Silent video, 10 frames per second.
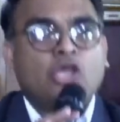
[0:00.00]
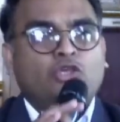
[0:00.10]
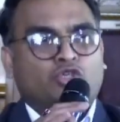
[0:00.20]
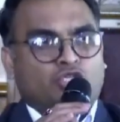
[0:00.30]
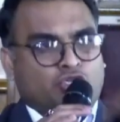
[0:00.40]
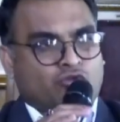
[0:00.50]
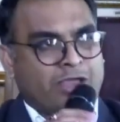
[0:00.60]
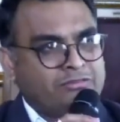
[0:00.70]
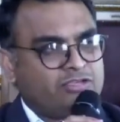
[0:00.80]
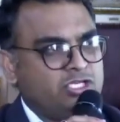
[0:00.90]
You
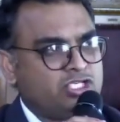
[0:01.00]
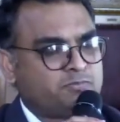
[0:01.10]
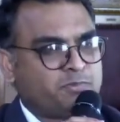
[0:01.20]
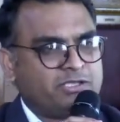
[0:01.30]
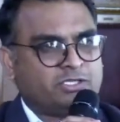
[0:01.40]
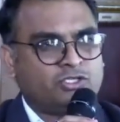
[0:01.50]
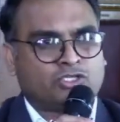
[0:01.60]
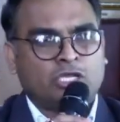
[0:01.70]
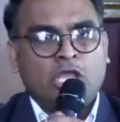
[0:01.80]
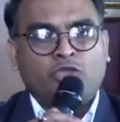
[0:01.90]
strengthen his
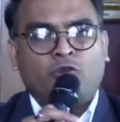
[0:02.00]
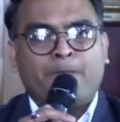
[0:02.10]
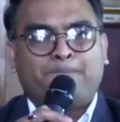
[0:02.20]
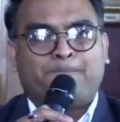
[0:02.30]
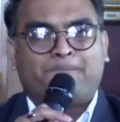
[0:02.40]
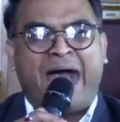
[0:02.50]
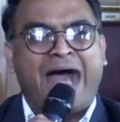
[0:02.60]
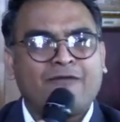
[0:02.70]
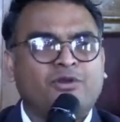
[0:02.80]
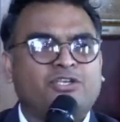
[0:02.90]
presence. You
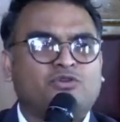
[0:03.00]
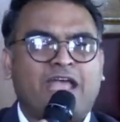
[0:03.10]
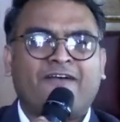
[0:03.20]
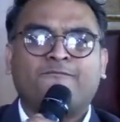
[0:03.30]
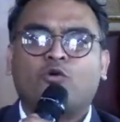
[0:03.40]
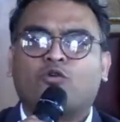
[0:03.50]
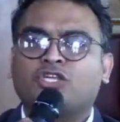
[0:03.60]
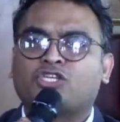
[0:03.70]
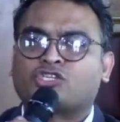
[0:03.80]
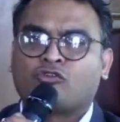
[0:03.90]
empower it to have more
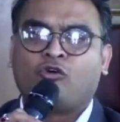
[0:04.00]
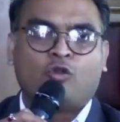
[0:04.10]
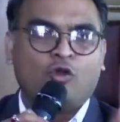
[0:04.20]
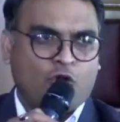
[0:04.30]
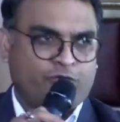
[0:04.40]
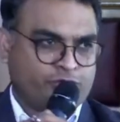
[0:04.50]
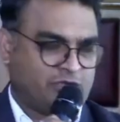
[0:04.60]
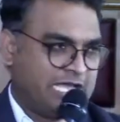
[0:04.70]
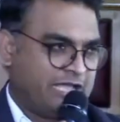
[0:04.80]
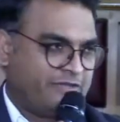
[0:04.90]
control over
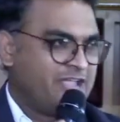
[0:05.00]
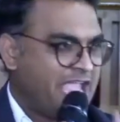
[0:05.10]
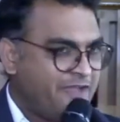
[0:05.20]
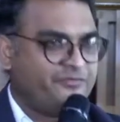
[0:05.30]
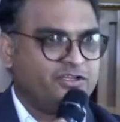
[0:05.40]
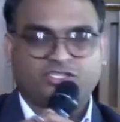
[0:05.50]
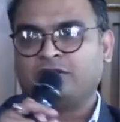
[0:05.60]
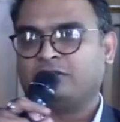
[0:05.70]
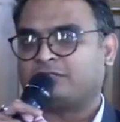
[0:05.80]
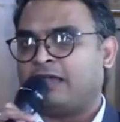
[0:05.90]
your life. Every
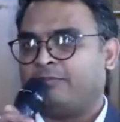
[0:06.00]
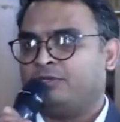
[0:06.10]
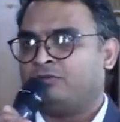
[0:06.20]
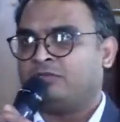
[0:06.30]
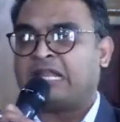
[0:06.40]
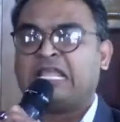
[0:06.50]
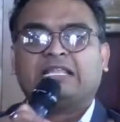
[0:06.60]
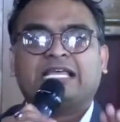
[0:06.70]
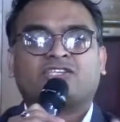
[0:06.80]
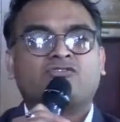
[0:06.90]
single time you do that,
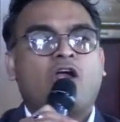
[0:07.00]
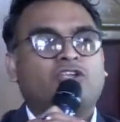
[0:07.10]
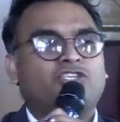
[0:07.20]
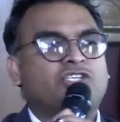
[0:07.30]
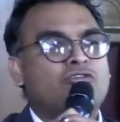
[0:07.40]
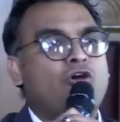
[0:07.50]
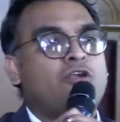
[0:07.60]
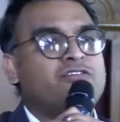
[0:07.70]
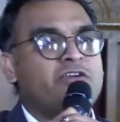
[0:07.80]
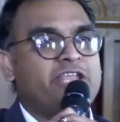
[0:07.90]
that's not just an
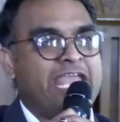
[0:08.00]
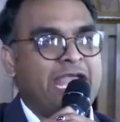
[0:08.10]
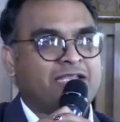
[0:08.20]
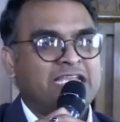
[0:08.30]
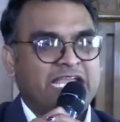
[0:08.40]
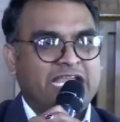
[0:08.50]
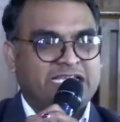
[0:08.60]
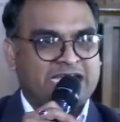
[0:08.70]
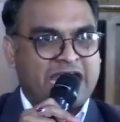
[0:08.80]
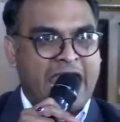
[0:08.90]
ordinary act.
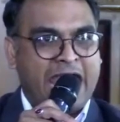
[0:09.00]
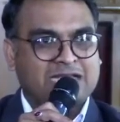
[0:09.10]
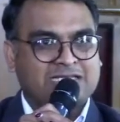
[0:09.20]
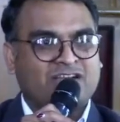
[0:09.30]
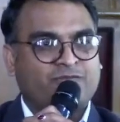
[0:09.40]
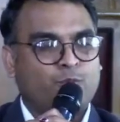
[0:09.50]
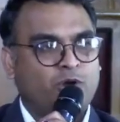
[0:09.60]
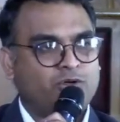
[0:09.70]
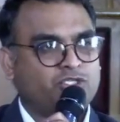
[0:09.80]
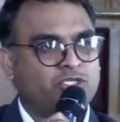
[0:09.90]
It's an act of
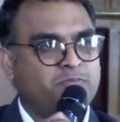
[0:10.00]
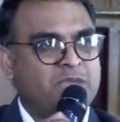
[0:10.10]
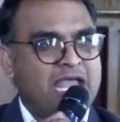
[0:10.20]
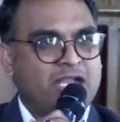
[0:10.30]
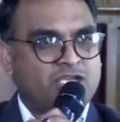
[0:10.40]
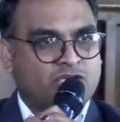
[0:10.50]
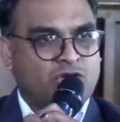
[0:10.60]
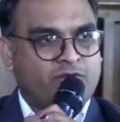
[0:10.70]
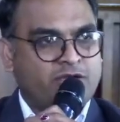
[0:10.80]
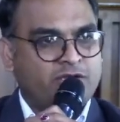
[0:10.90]
worship and
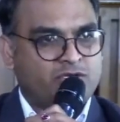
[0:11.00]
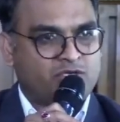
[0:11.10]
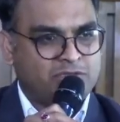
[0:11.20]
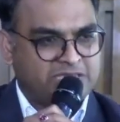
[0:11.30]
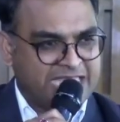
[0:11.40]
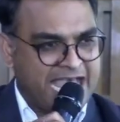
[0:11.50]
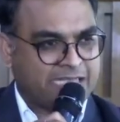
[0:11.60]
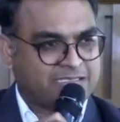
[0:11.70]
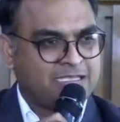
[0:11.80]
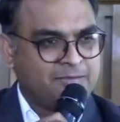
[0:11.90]
surrender to
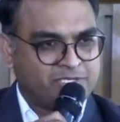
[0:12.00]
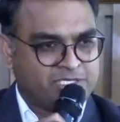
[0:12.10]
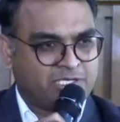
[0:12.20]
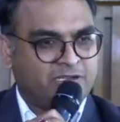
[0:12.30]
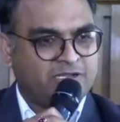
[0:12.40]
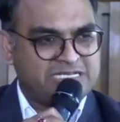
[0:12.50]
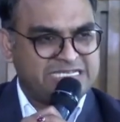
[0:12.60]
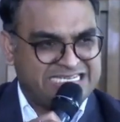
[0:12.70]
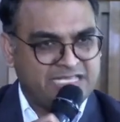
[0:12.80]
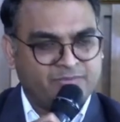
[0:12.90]
that particular
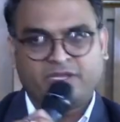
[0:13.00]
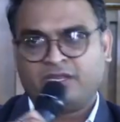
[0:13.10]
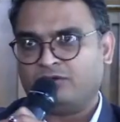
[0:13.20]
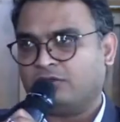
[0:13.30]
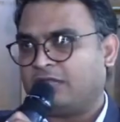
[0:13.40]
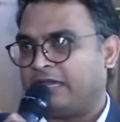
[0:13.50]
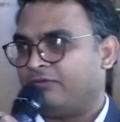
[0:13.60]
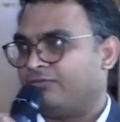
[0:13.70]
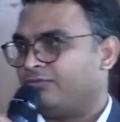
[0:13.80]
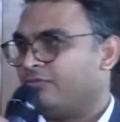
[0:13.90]
demon in your
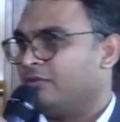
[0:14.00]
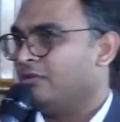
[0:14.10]
life.